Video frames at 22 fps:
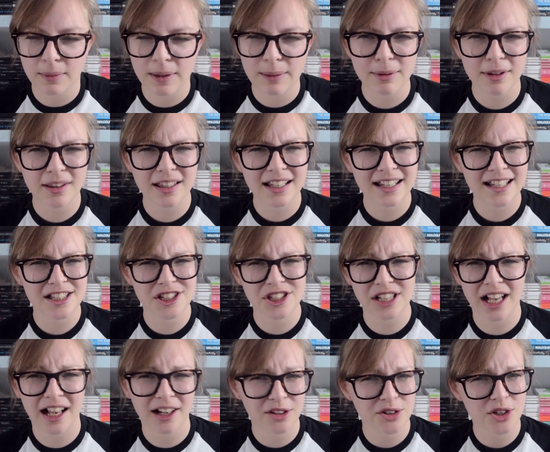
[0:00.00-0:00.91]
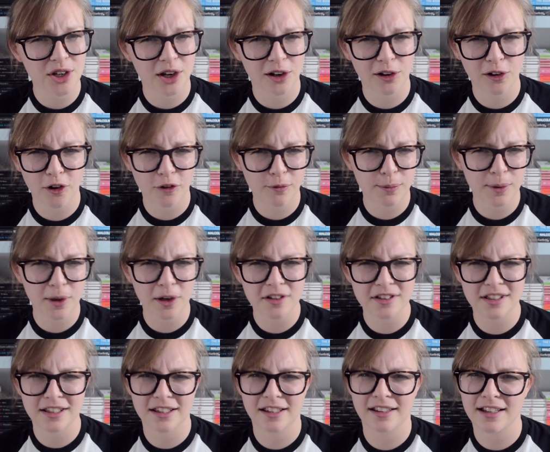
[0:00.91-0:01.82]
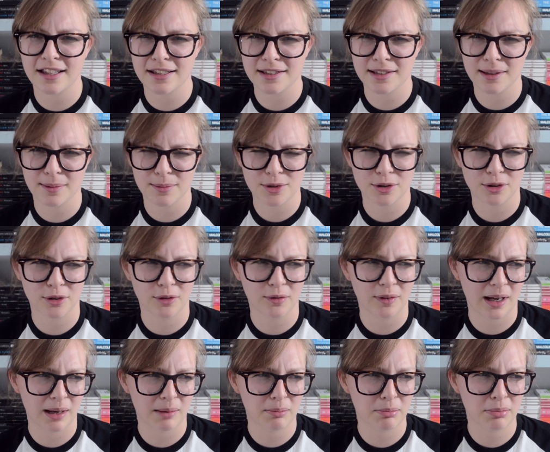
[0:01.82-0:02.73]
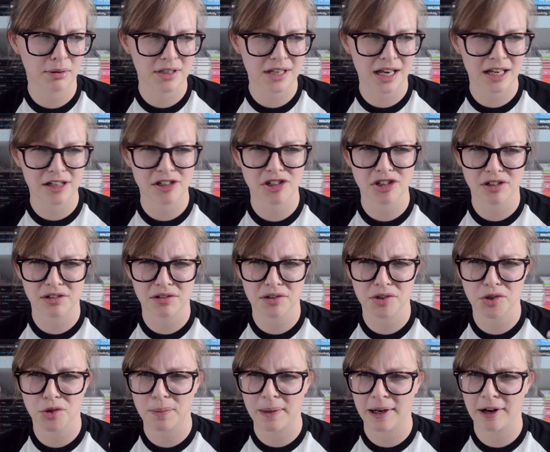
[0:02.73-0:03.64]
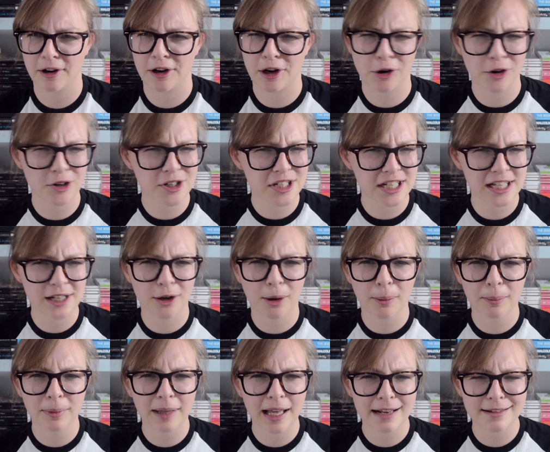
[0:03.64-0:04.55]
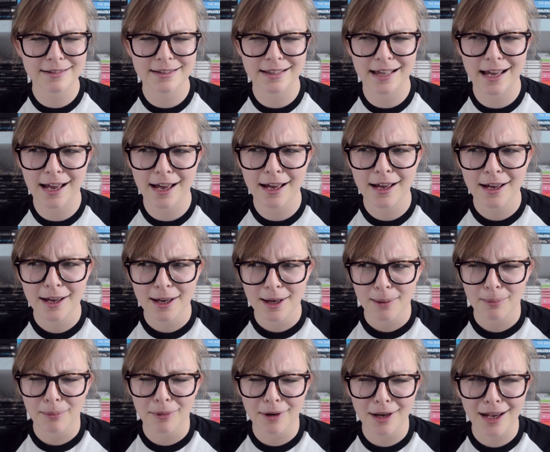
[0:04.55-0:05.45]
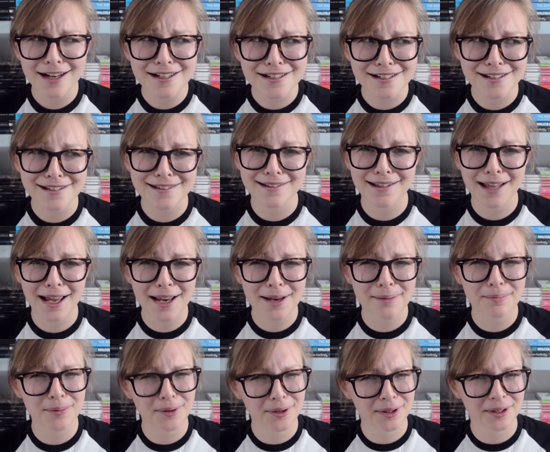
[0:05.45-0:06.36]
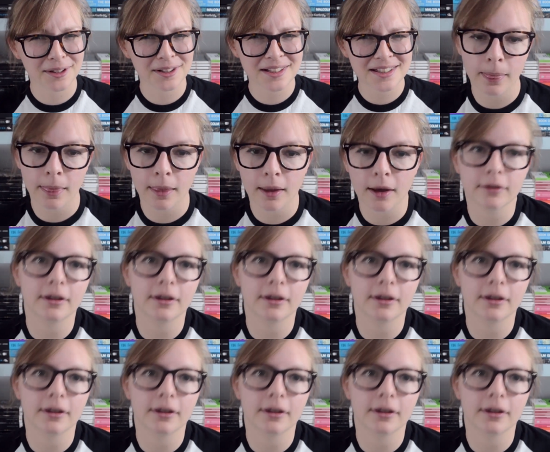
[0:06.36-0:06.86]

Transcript: People think it's shallow to own a lot of books and that there's some sort of like pretentious superiority complex there, but I just like books.